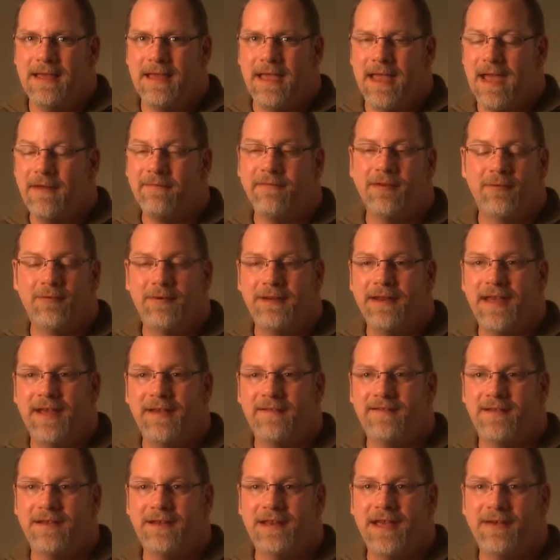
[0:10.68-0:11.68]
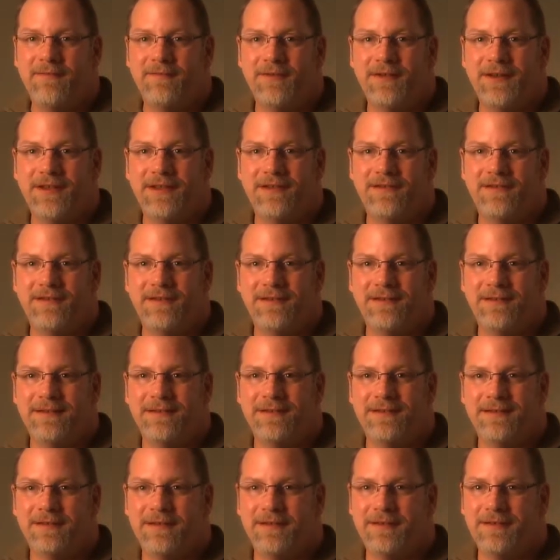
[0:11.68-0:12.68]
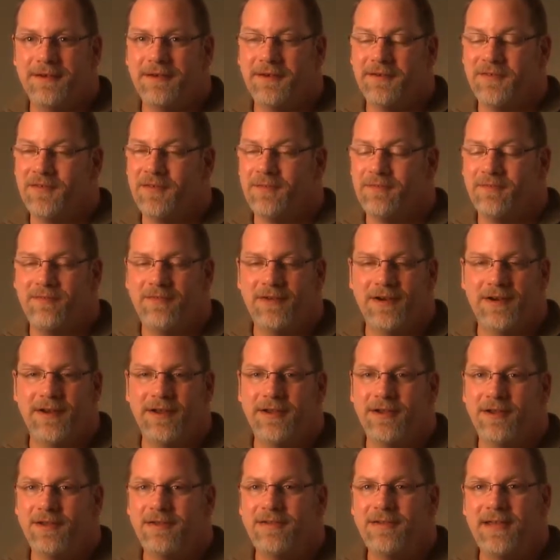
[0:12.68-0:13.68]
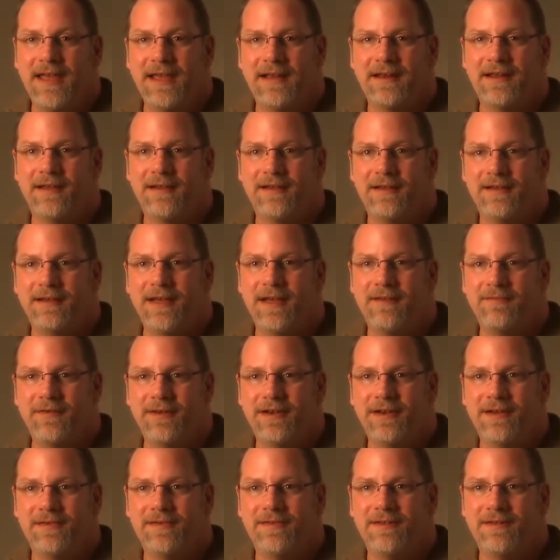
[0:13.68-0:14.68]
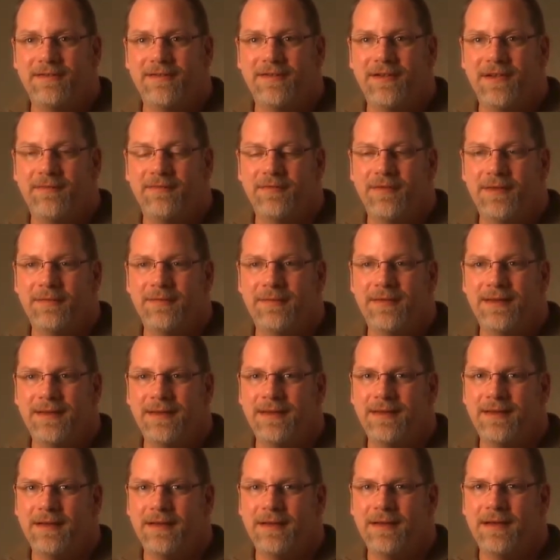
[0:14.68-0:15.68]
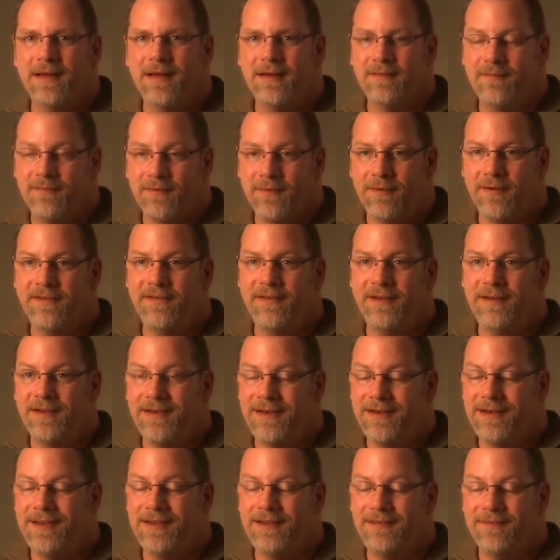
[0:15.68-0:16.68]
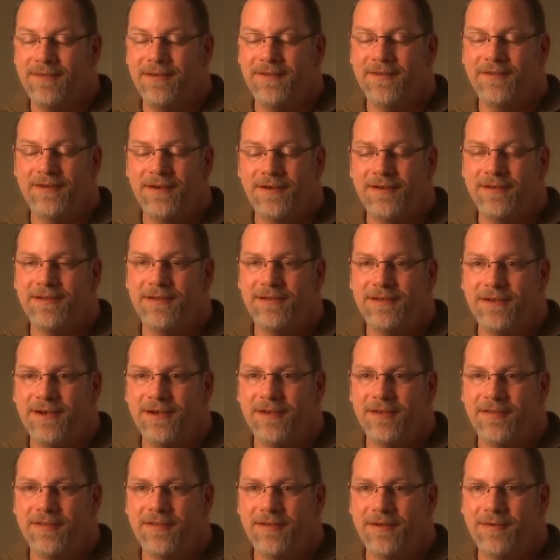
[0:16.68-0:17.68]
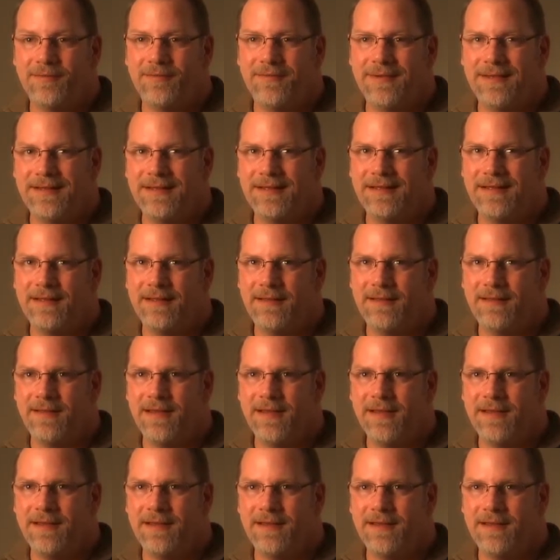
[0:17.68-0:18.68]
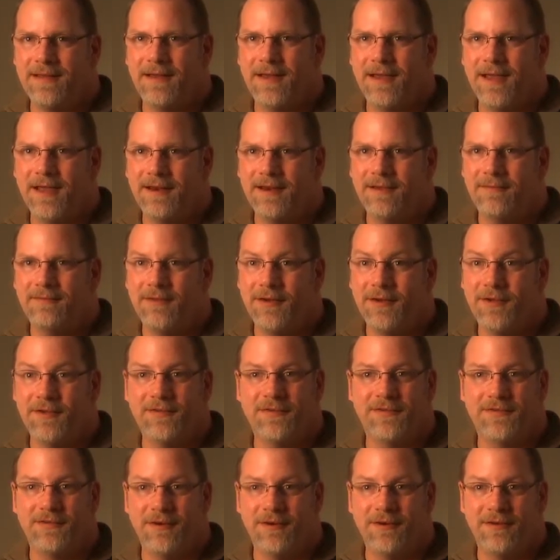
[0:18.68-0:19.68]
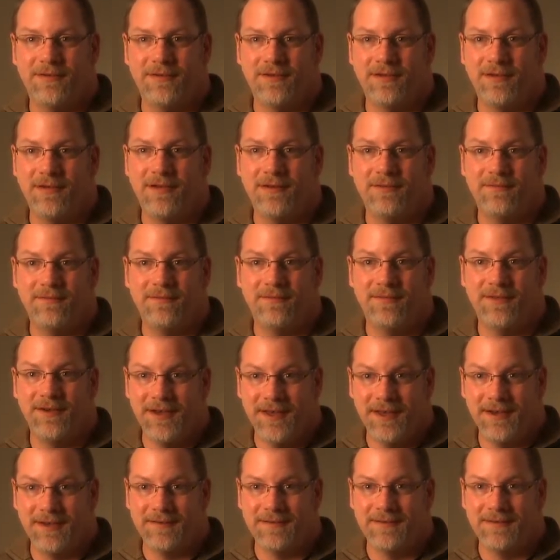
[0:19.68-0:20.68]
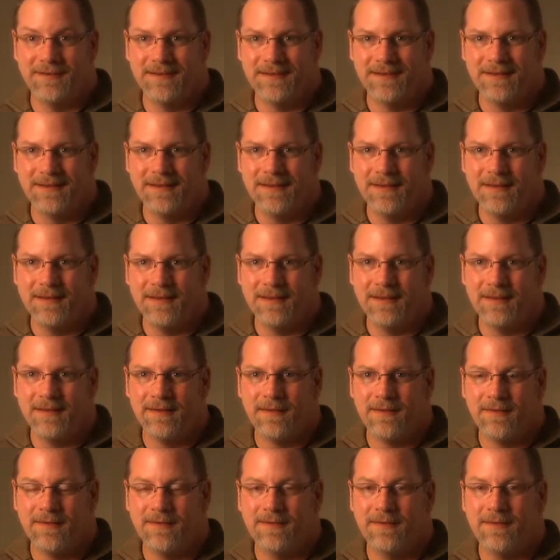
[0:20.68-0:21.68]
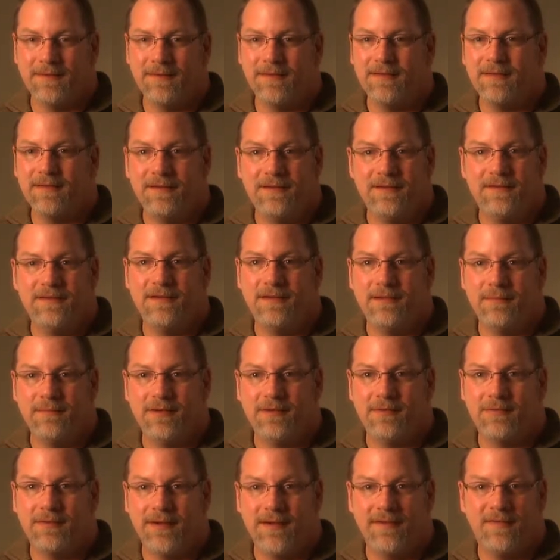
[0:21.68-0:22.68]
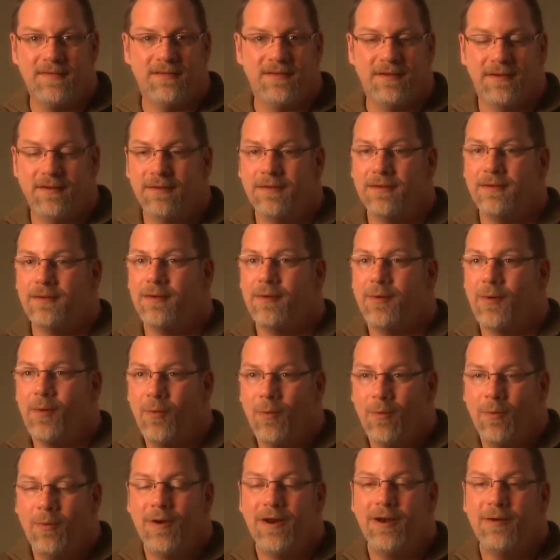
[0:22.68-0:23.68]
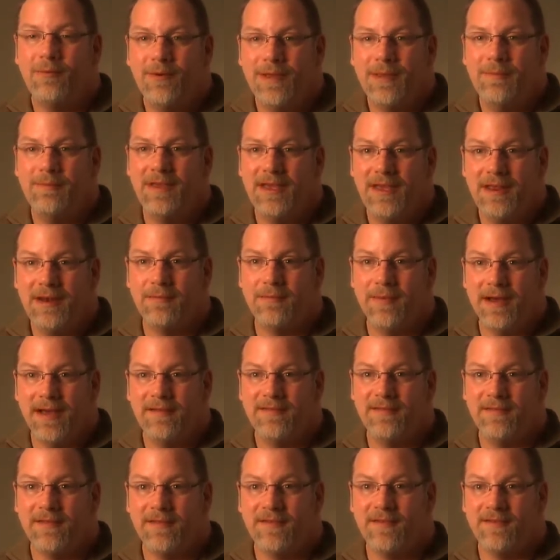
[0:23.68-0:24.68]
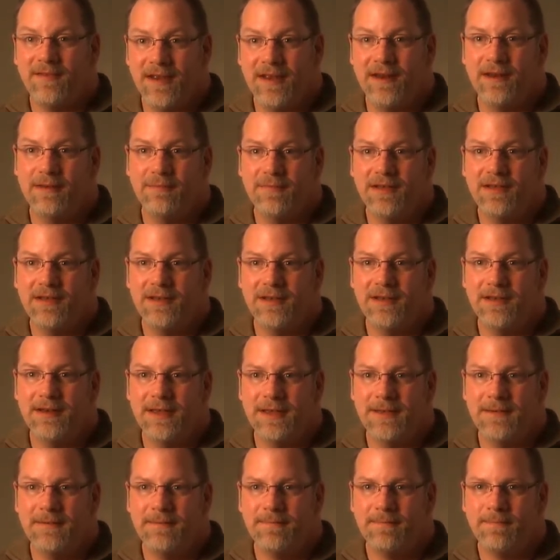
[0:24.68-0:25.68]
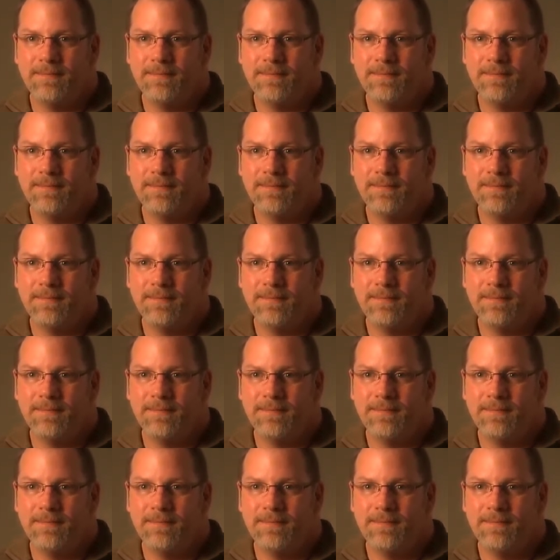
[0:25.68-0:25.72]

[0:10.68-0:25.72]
Everyone has a definition. There are some very good technical definitions of them. Unfortunately, if you start to look at them, they kind of all start to conflict. So it's a legitimate question. What do we mean by sustainability?